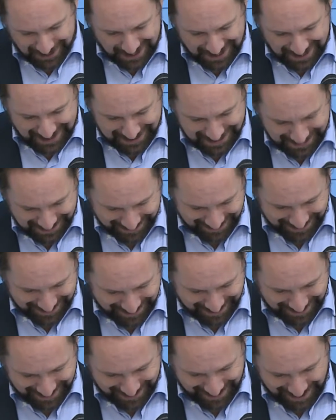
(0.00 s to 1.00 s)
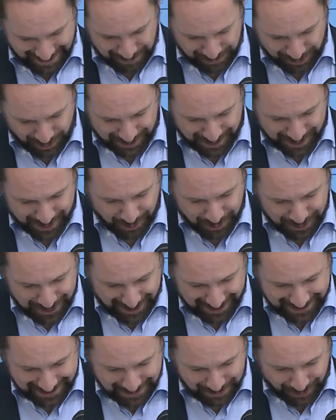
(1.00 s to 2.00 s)
then. I'm not so
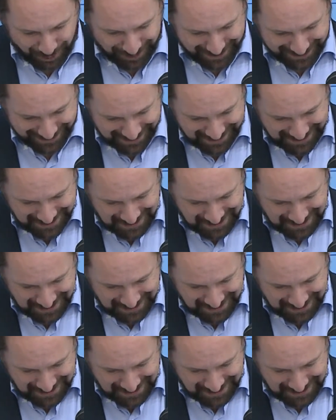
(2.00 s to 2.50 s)
young anymore.